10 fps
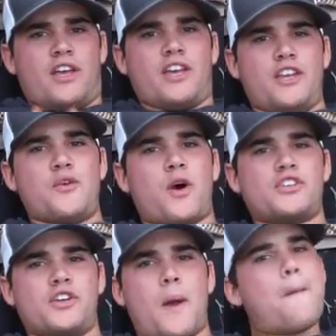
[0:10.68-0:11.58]
and you're
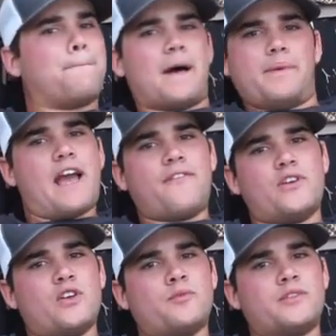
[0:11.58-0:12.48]
watching Bobby Guy
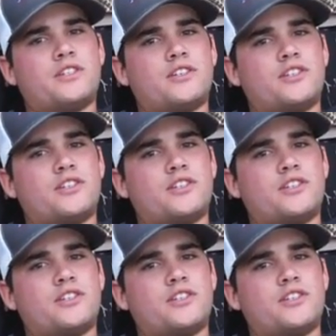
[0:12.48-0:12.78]
Films.